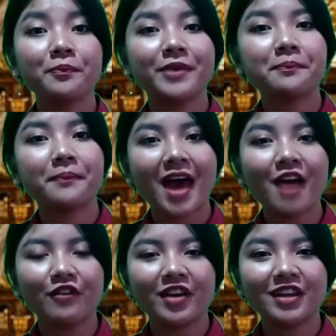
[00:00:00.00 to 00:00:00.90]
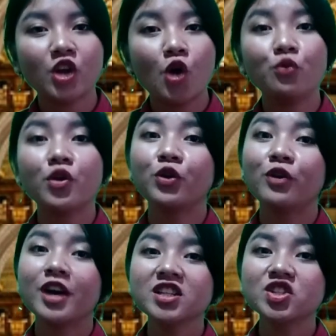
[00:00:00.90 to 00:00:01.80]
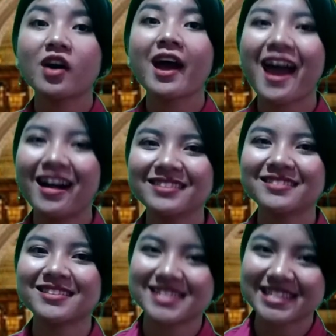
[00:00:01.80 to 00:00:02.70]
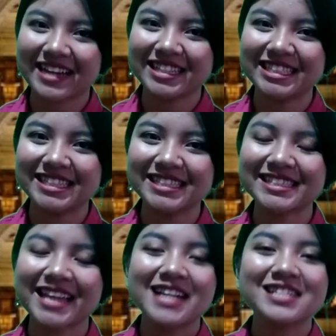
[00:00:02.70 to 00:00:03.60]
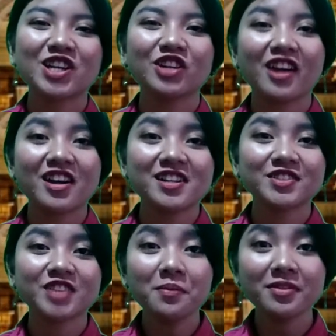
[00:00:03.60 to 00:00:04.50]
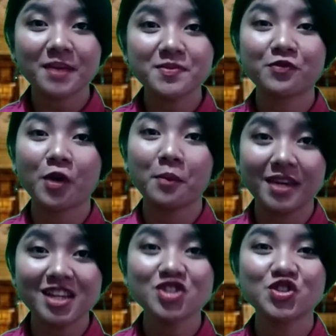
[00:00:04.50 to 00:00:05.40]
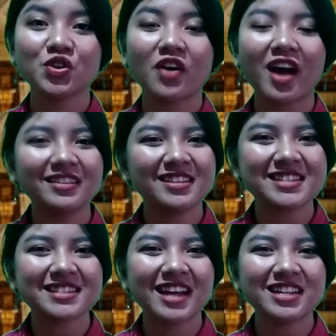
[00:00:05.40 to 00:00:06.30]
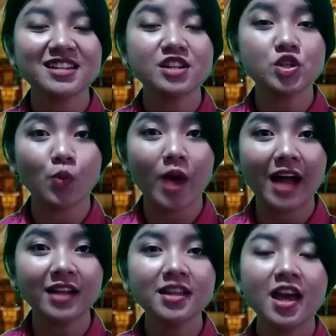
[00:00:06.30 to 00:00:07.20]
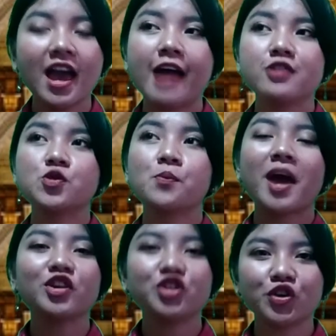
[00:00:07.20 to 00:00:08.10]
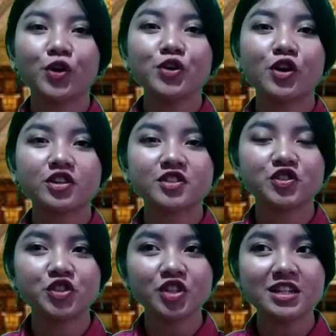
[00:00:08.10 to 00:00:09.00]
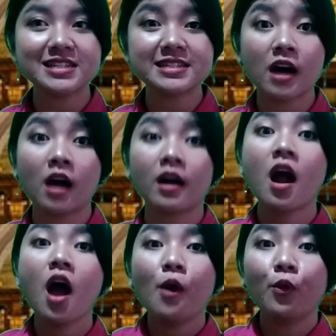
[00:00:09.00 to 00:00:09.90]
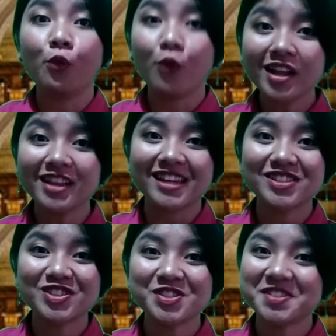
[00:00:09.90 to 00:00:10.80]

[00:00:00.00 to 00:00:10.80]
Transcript: prepare it, we're going to help the discussions. So there are some tips from me to help the discussion as well, and to make sure your students are willing to